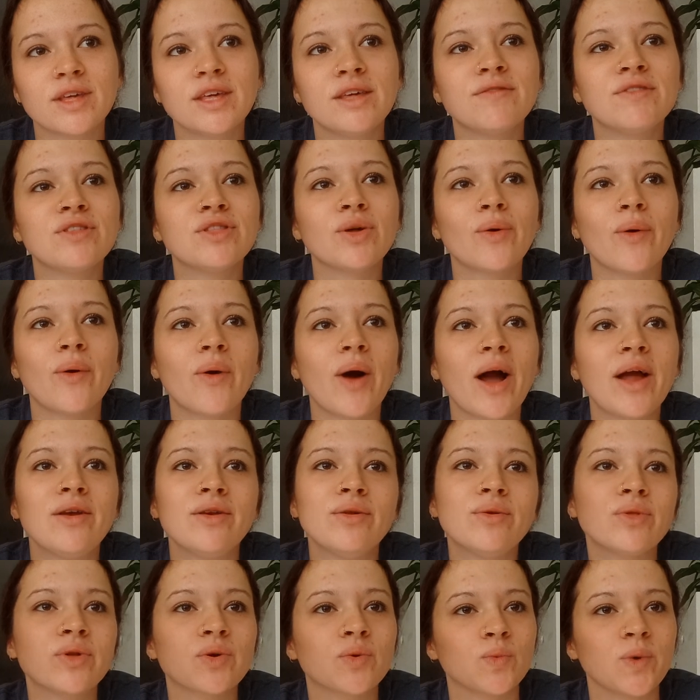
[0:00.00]
Even though I
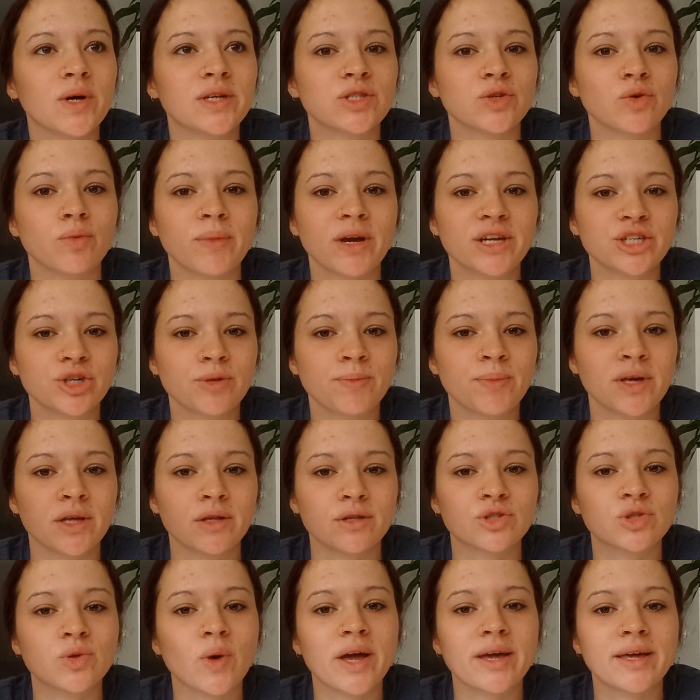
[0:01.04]
knew there was no magic
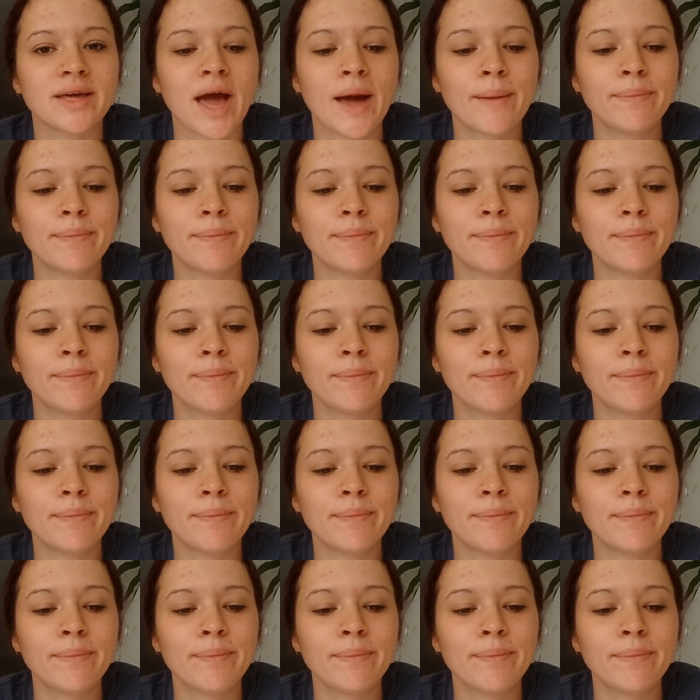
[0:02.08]
pill. So I